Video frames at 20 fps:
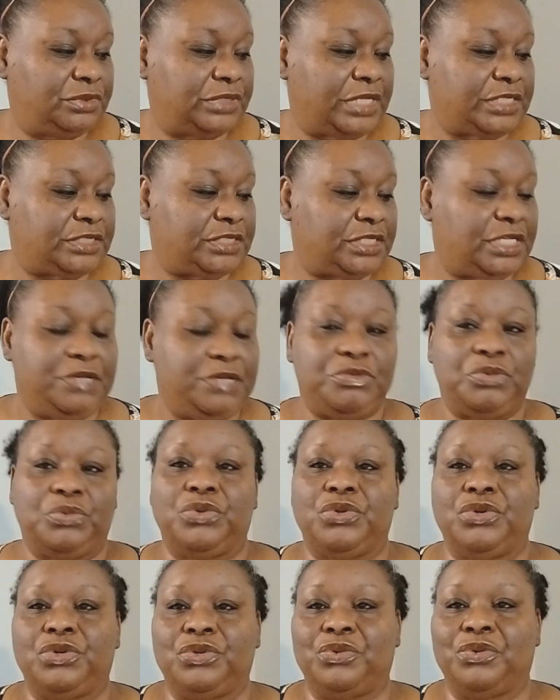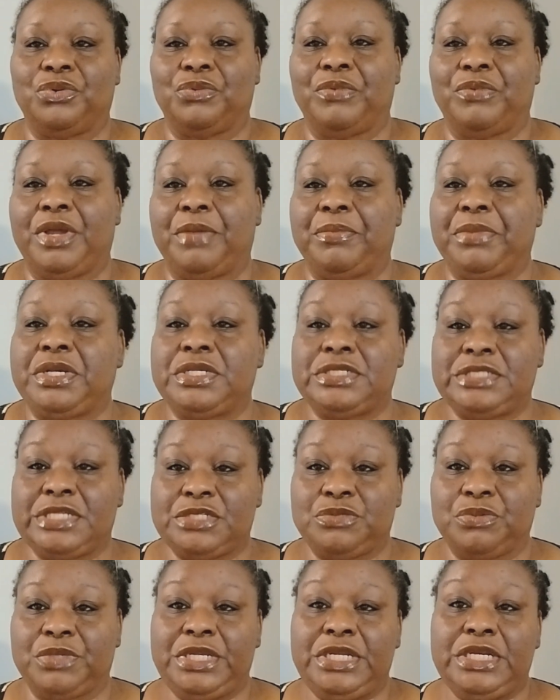that's to keep the world going around, because
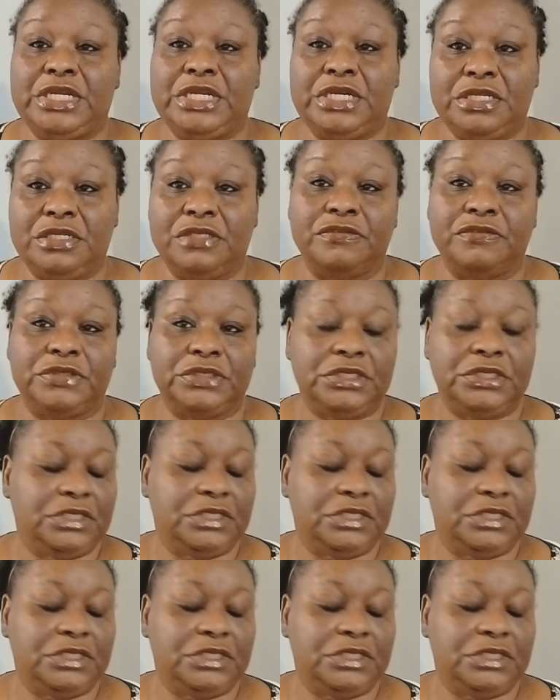that's what he loved.